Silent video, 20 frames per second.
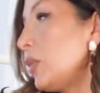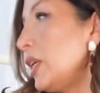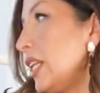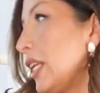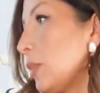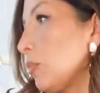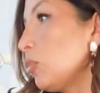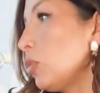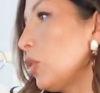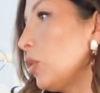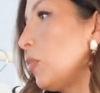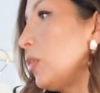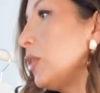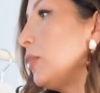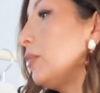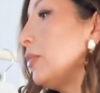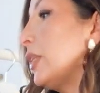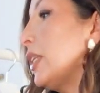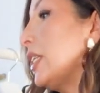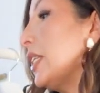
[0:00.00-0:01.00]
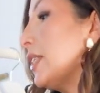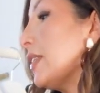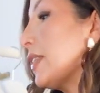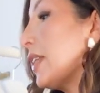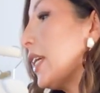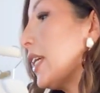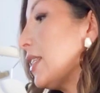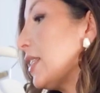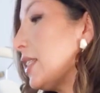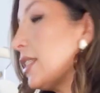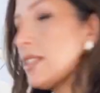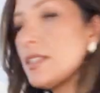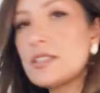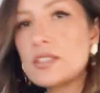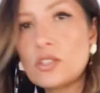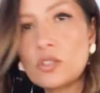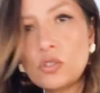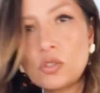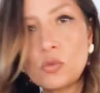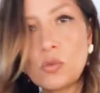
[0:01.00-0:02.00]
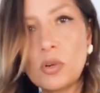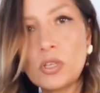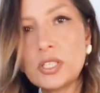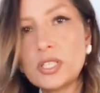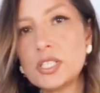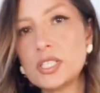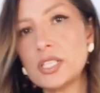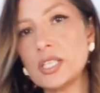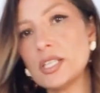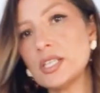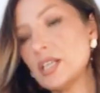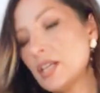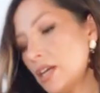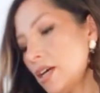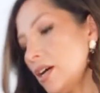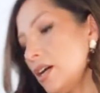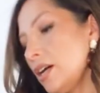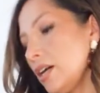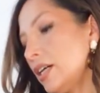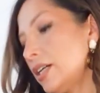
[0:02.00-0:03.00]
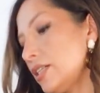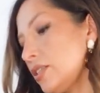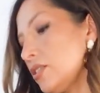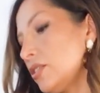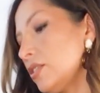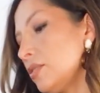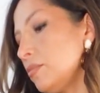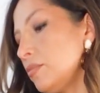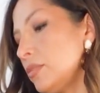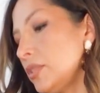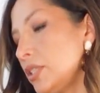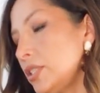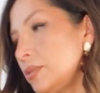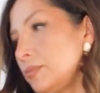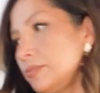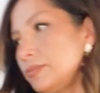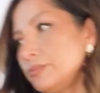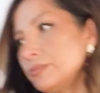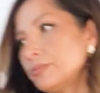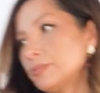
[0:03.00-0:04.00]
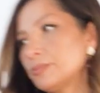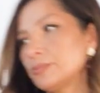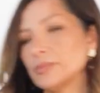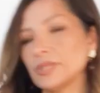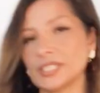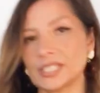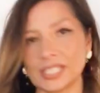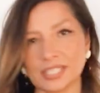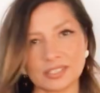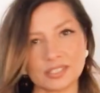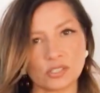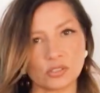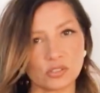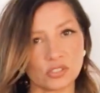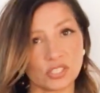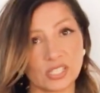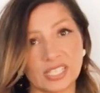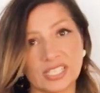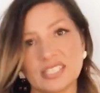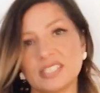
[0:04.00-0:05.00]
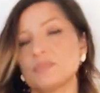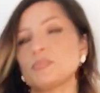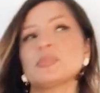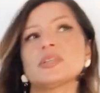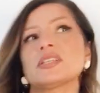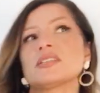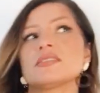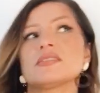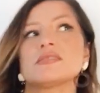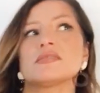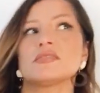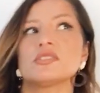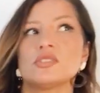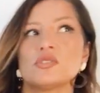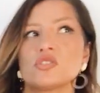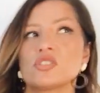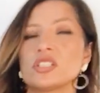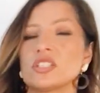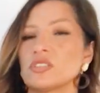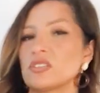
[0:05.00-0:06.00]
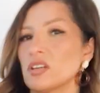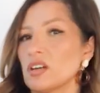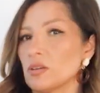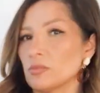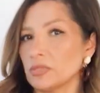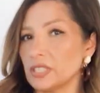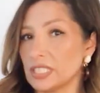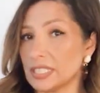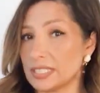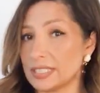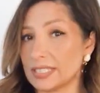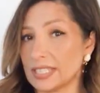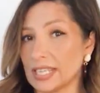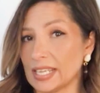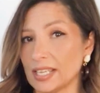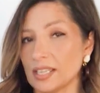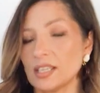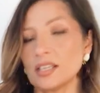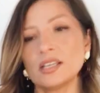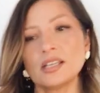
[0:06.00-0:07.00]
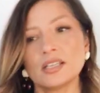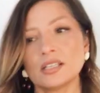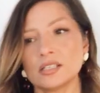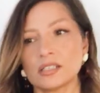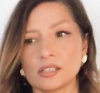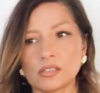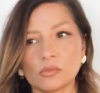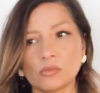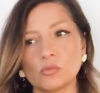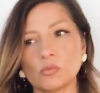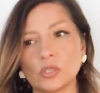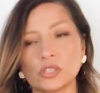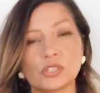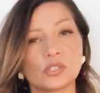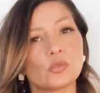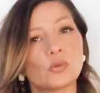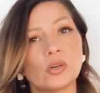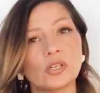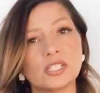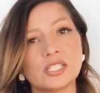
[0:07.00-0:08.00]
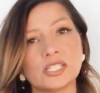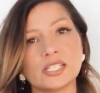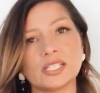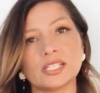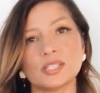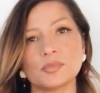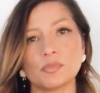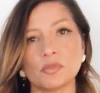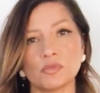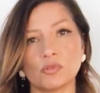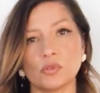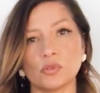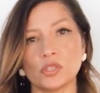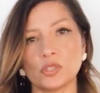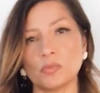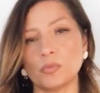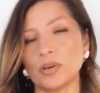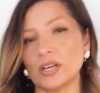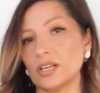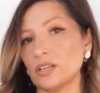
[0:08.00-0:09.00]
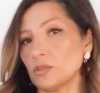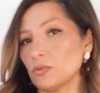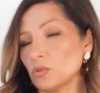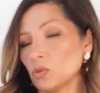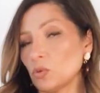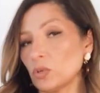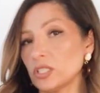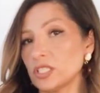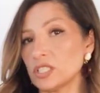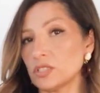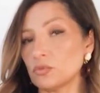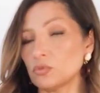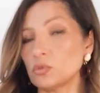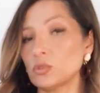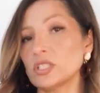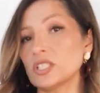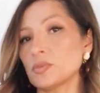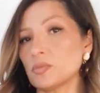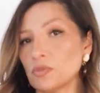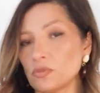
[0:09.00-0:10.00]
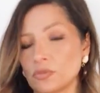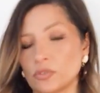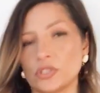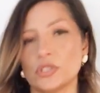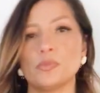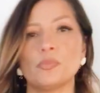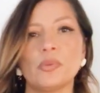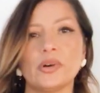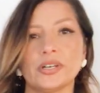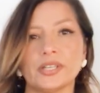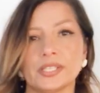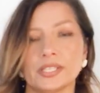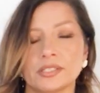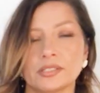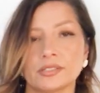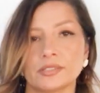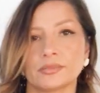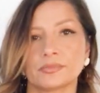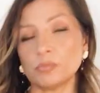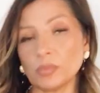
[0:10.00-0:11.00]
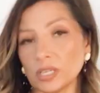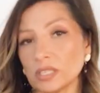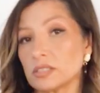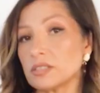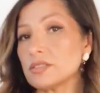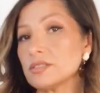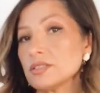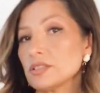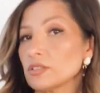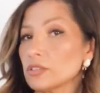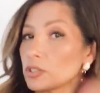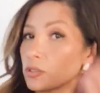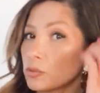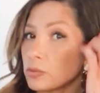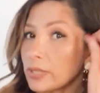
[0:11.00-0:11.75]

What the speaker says: pilling problem. In this case, this is a good quality item, but that's a good test, because usually you can't really say what the quality is before you buy, quality of wool is before you buy it. Buttons are a